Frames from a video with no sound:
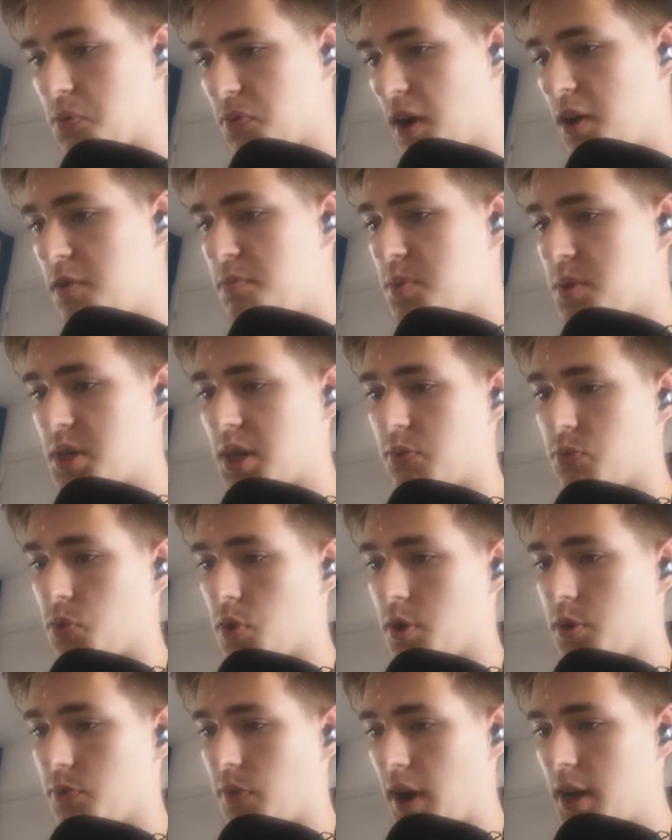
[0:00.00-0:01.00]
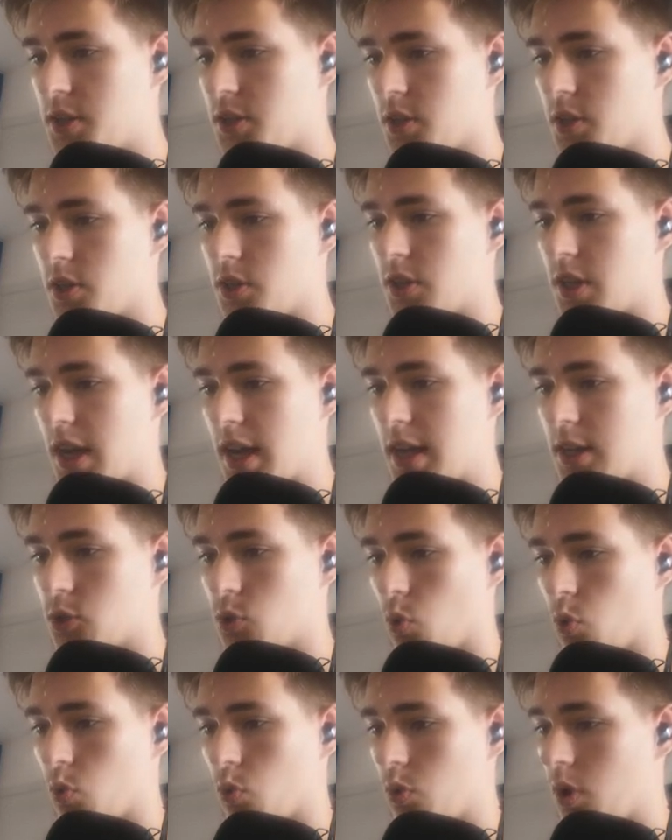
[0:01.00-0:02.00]
5% for advisors
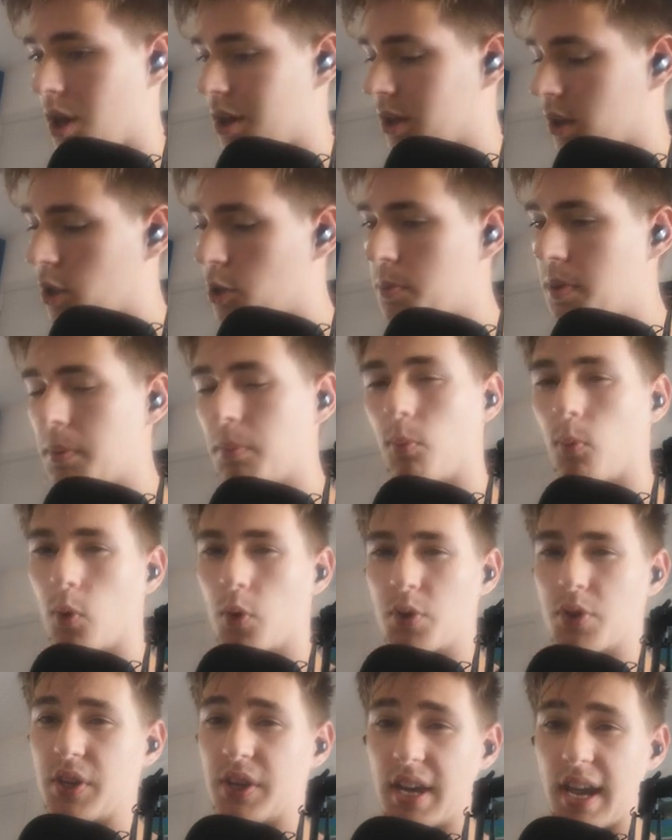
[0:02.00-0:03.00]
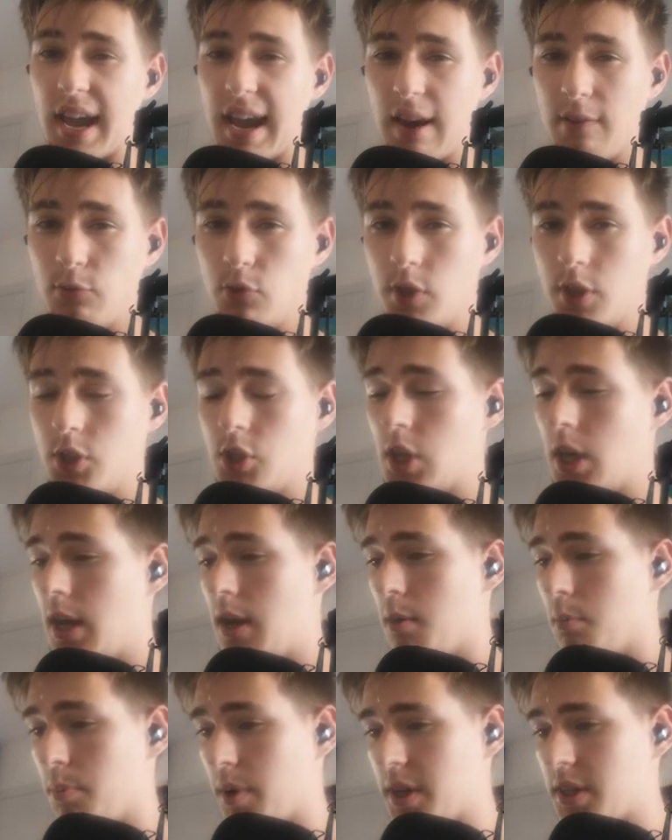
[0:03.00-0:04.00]
is a little bit more than average,
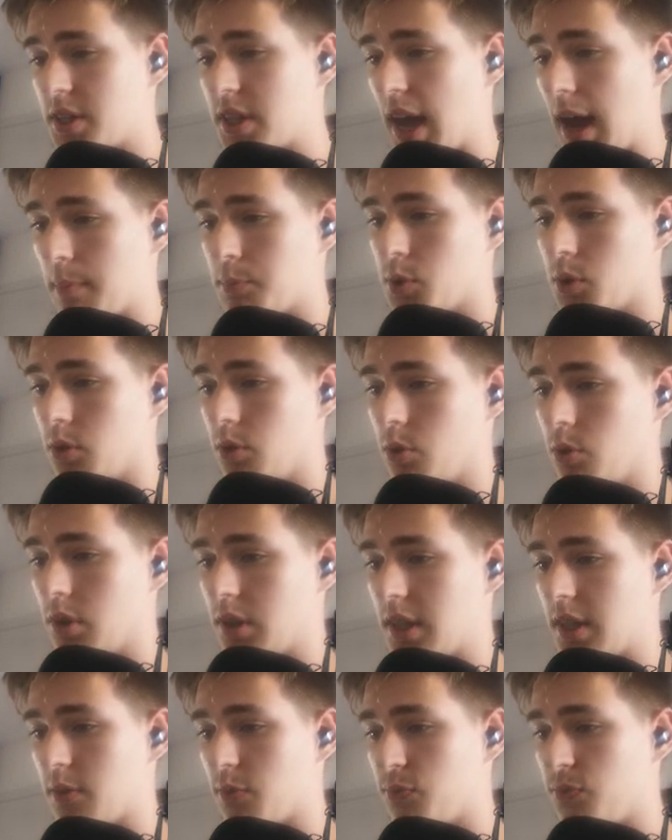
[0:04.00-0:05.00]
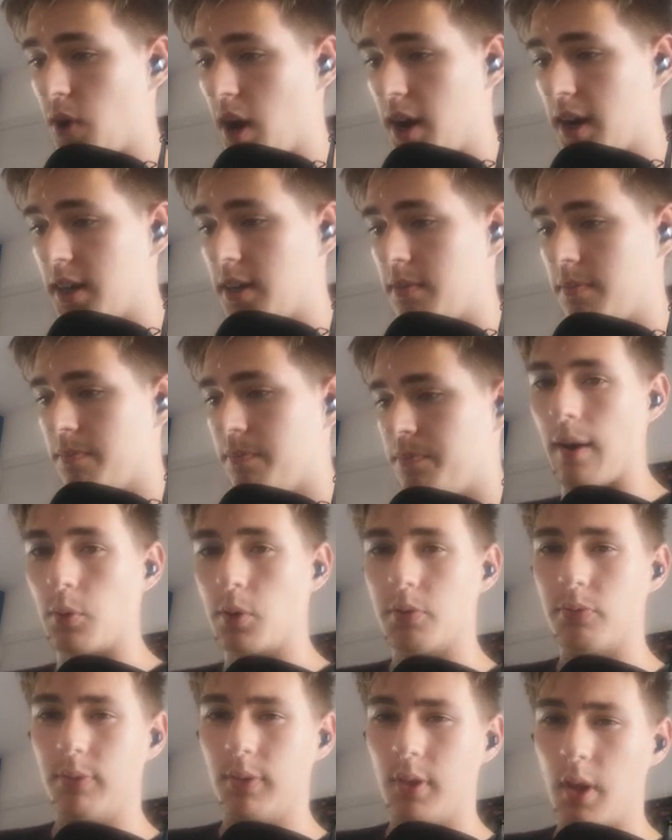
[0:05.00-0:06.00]
but it's absolutely fine. I
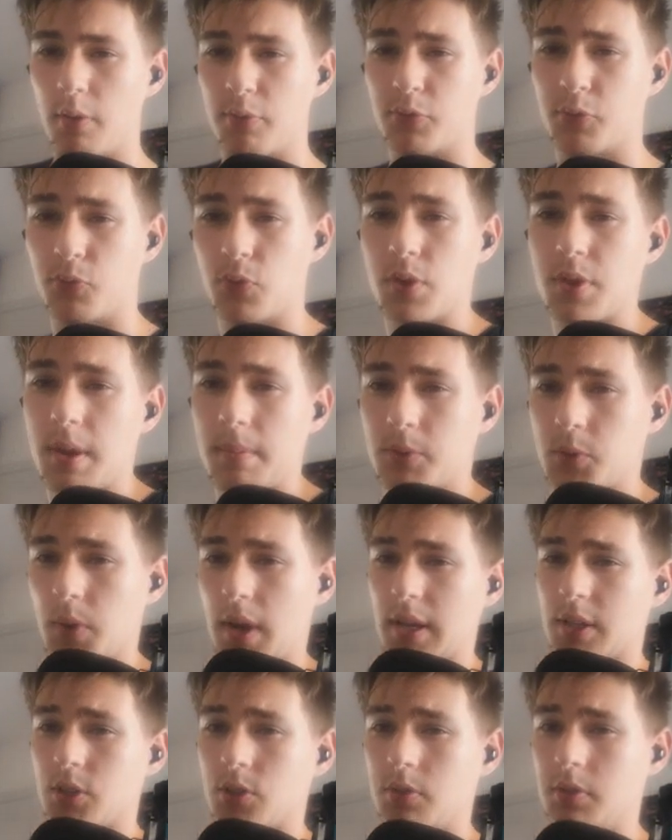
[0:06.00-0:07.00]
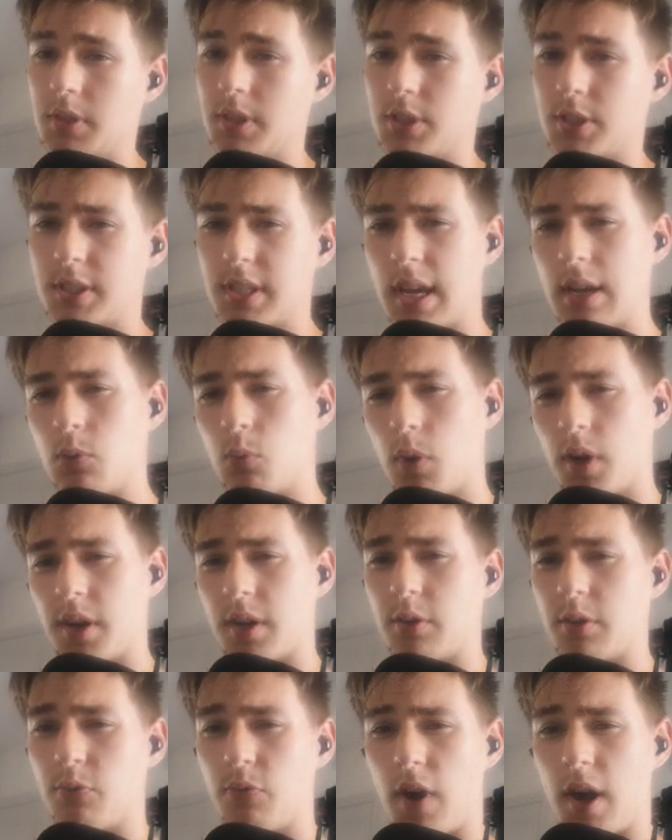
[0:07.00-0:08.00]
would have loved for them to actually state
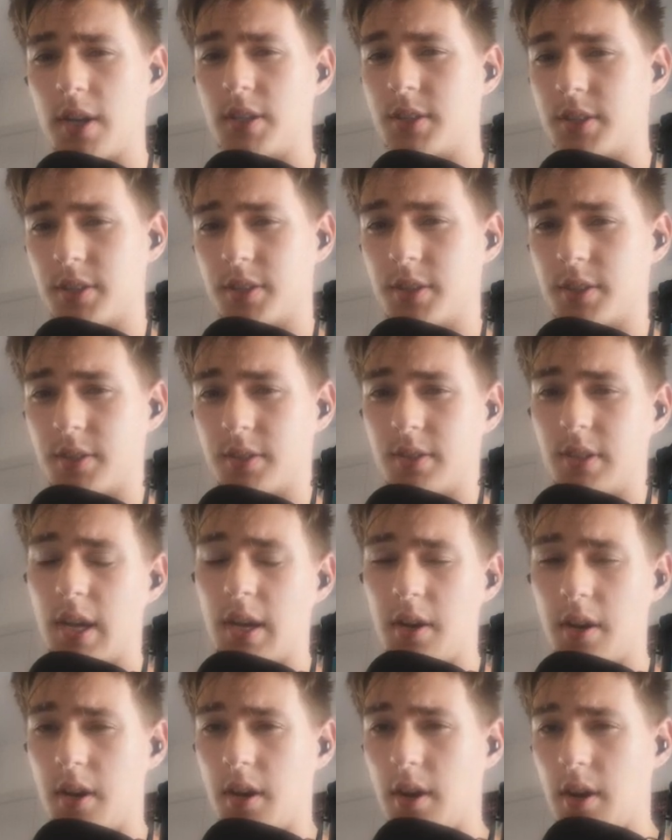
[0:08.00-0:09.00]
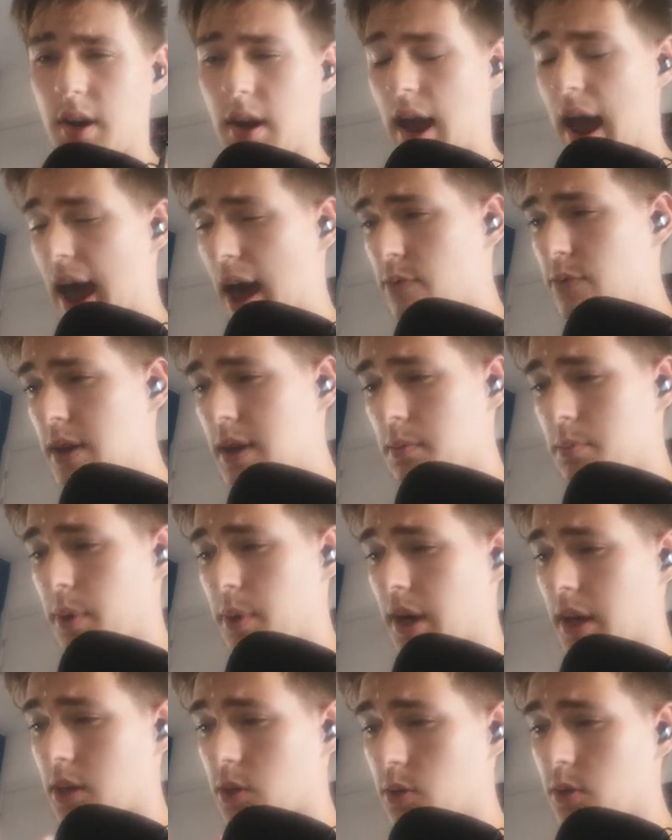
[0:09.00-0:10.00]
what advisors they're having,
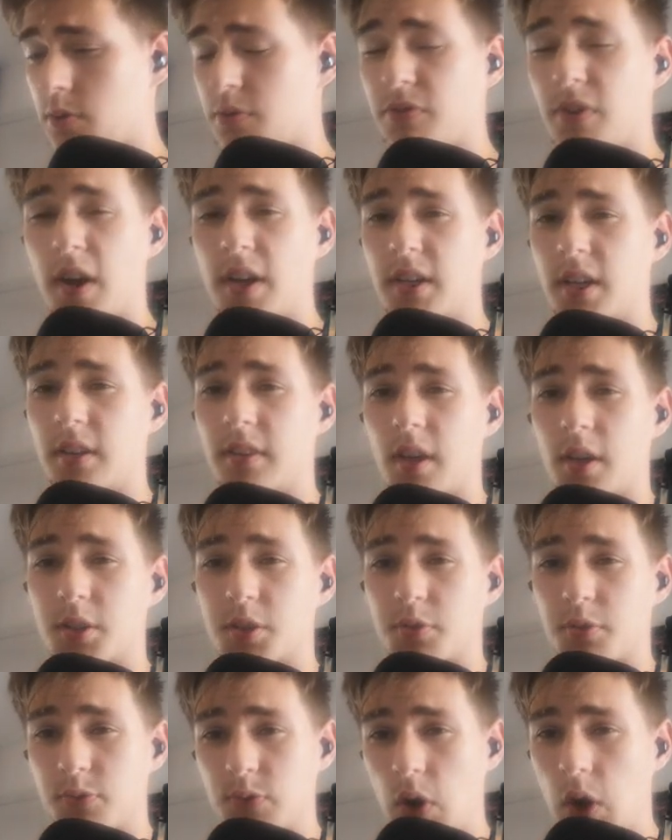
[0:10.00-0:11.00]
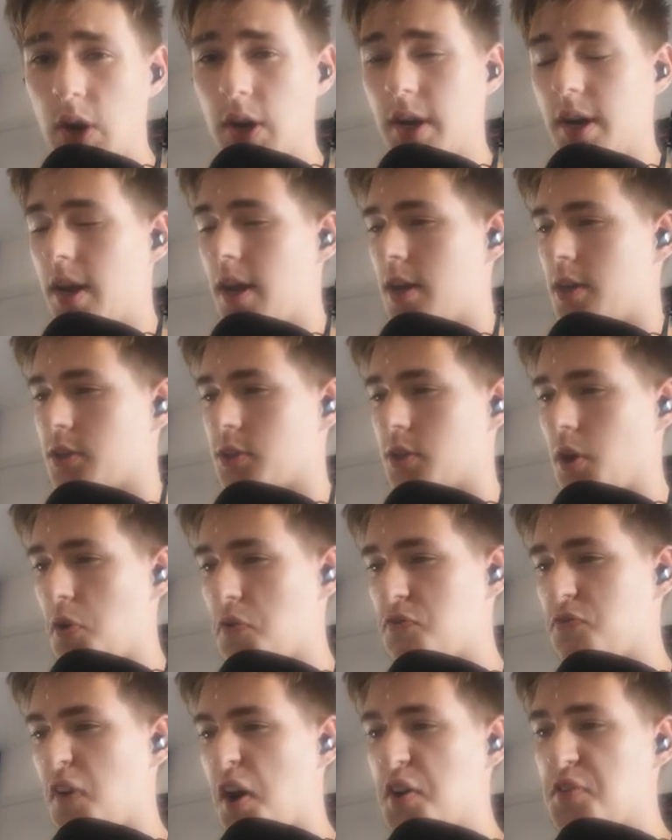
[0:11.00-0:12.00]
but I couldn't find it thus far.
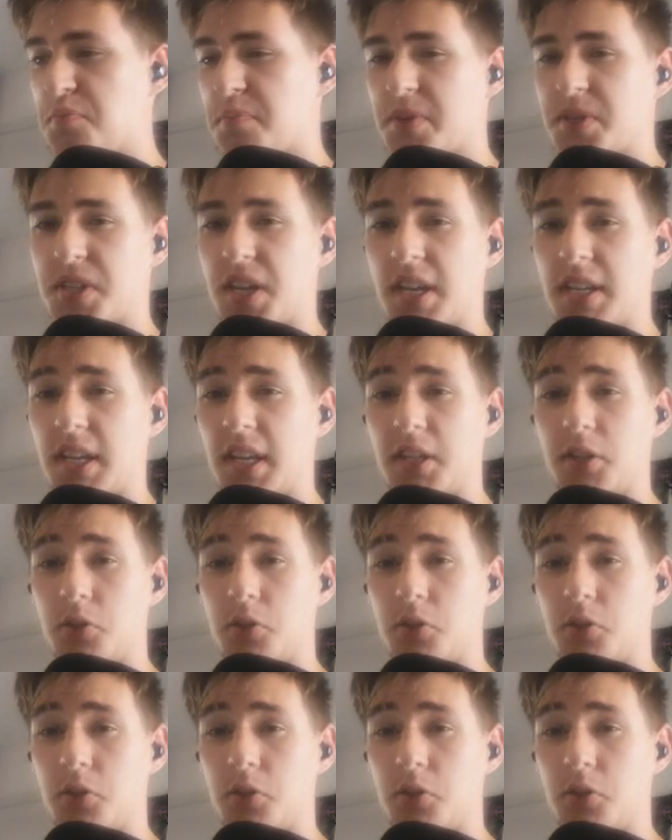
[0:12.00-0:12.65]
So 5%